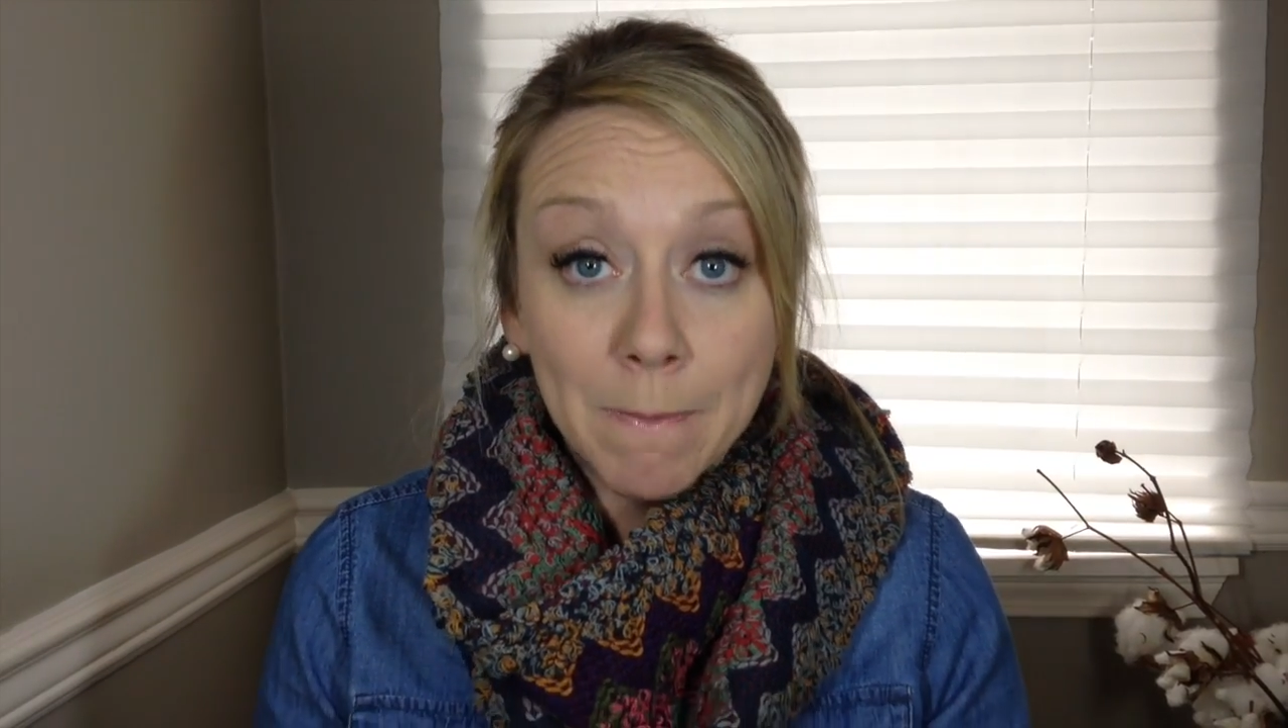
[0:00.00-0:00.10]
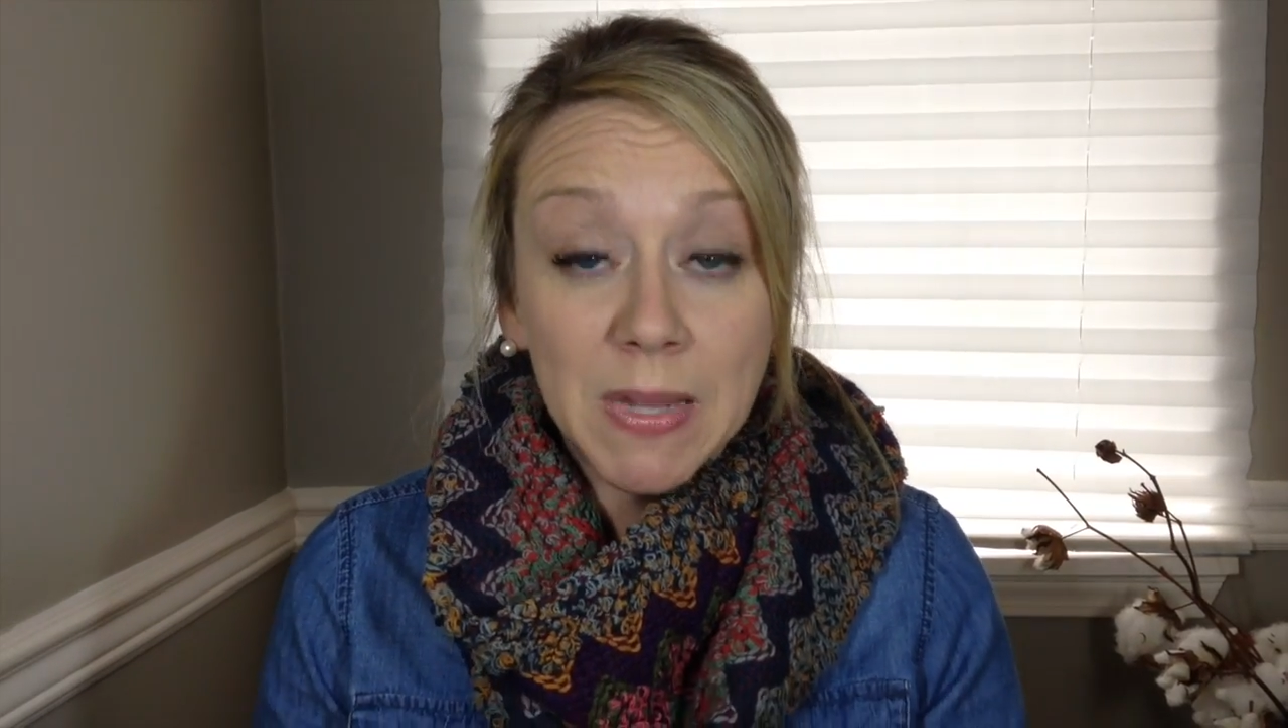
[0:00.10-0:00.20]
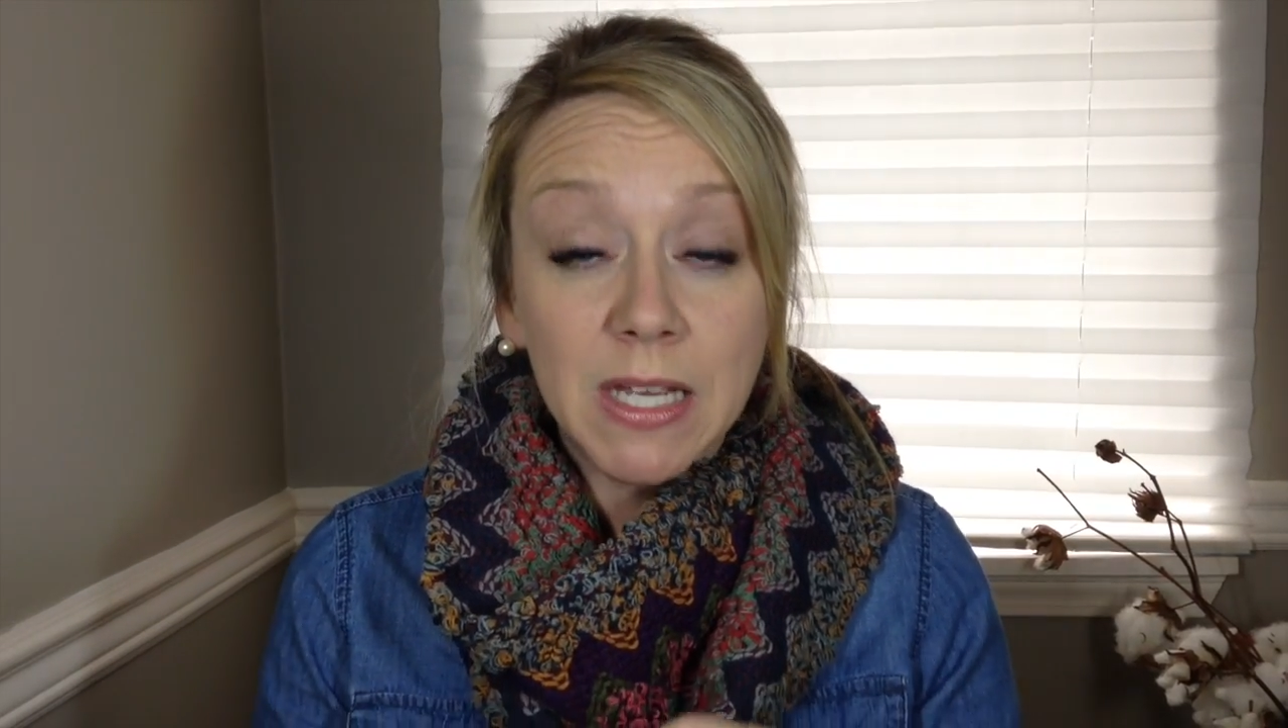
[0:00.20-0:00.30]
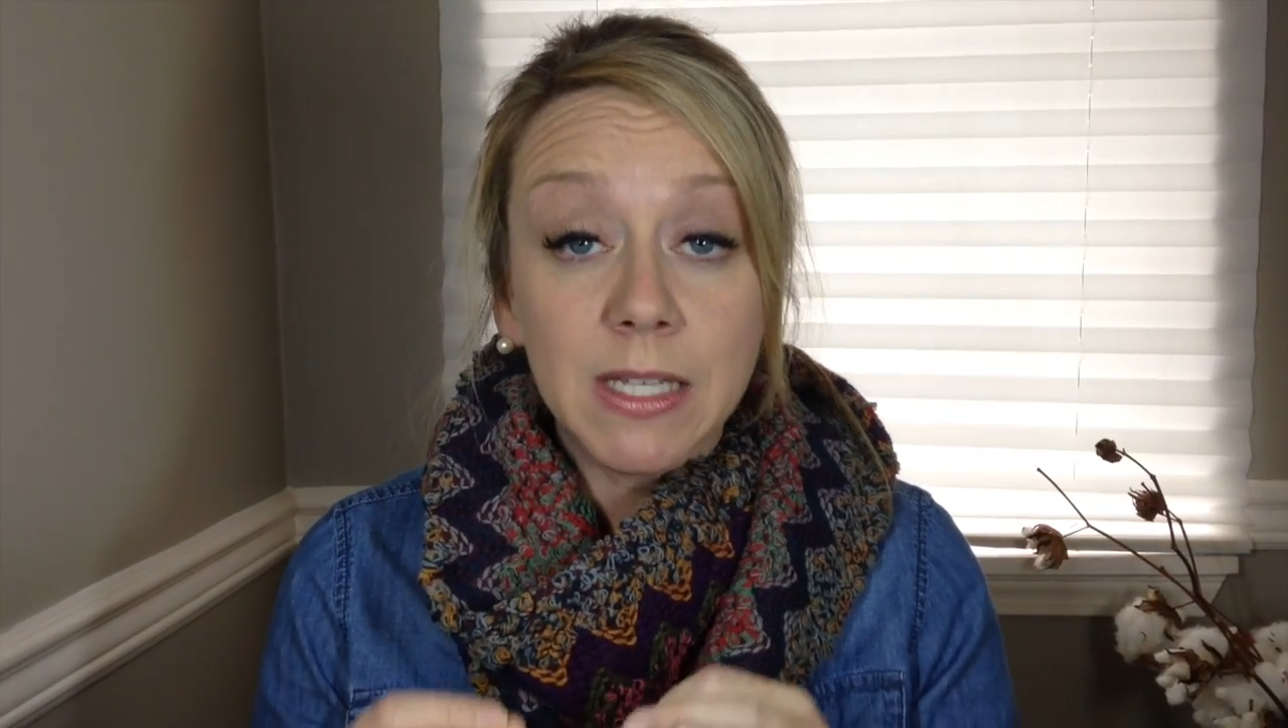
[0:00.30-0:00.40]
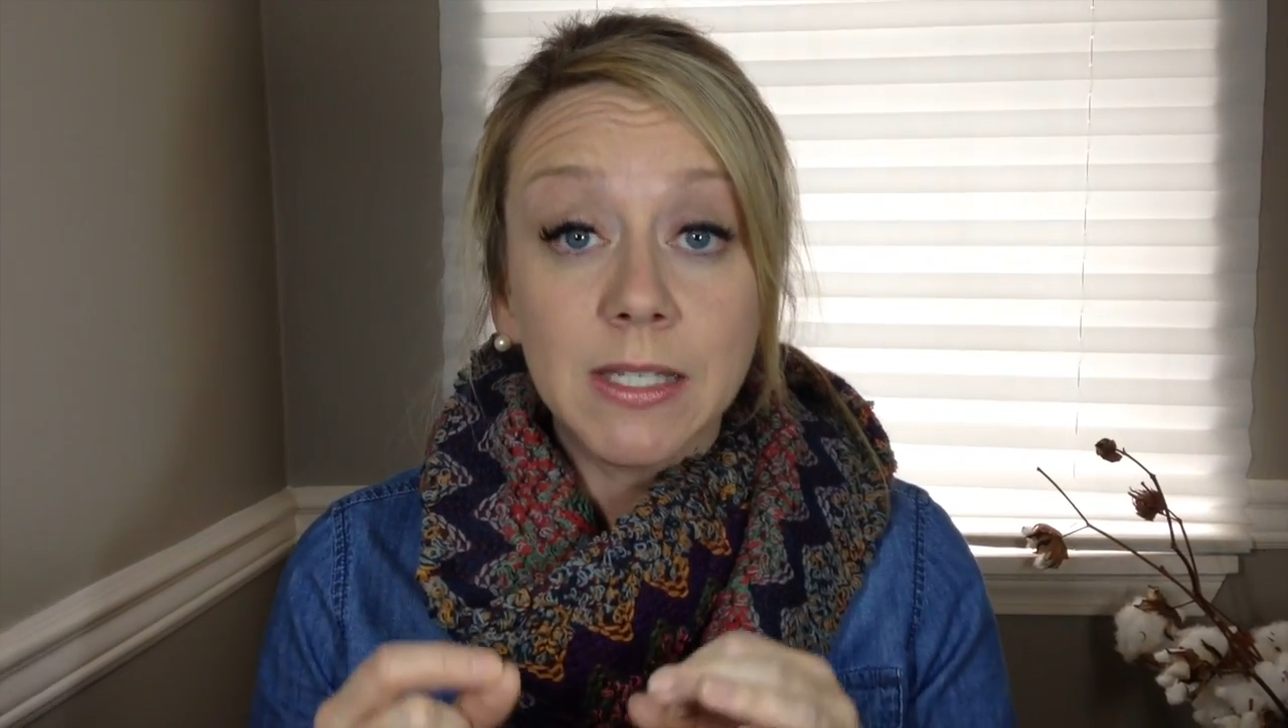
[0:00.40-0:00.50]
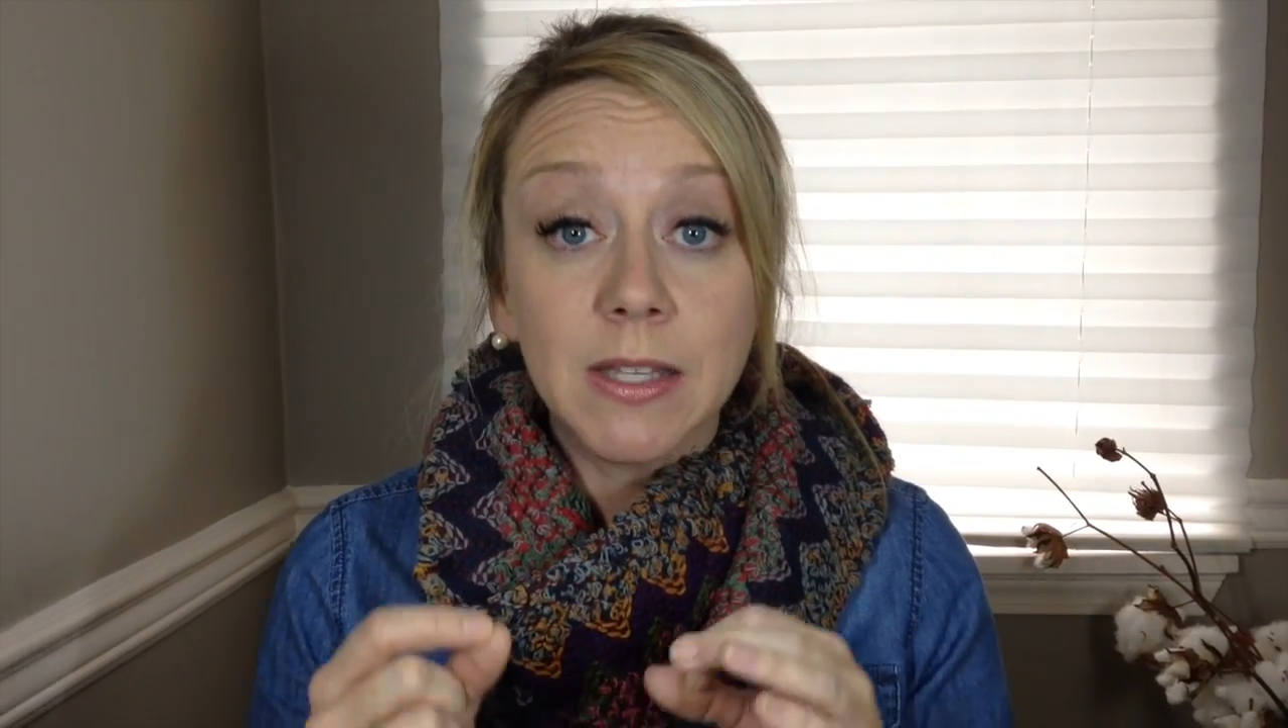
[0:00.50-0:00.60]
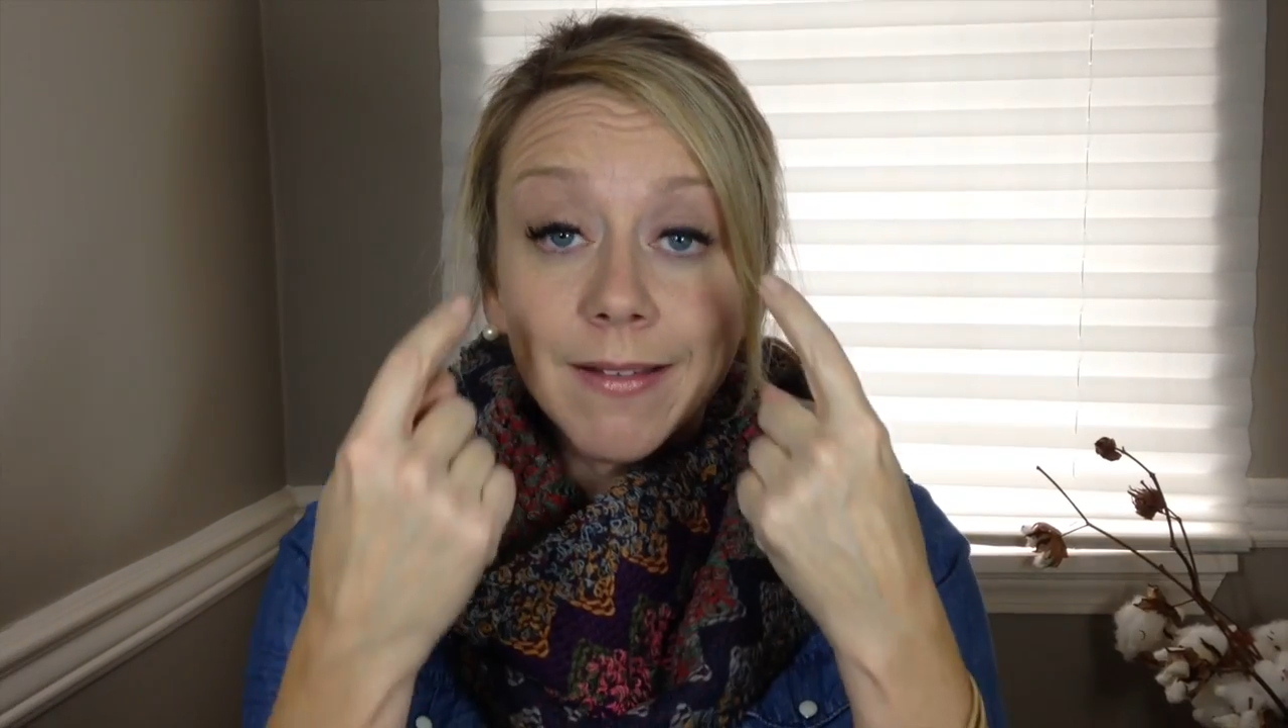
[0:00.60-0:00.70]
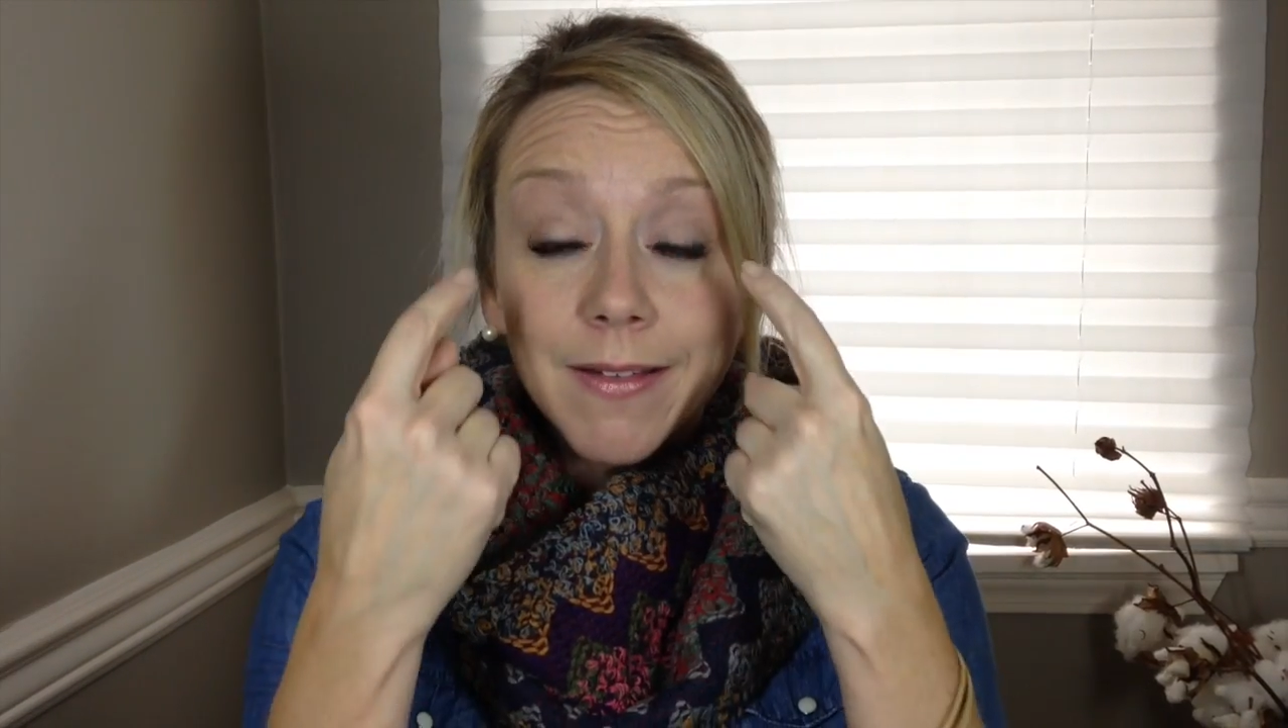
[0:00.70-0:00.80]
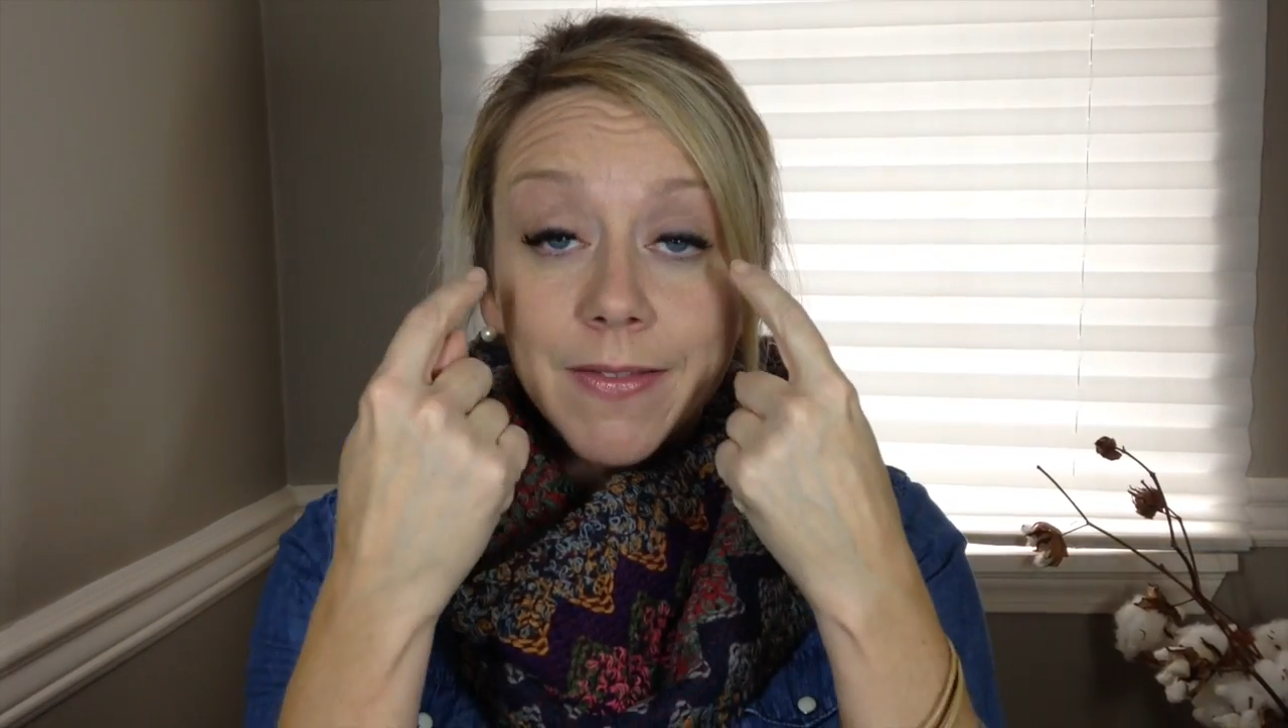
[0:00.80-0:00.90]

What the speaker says: Because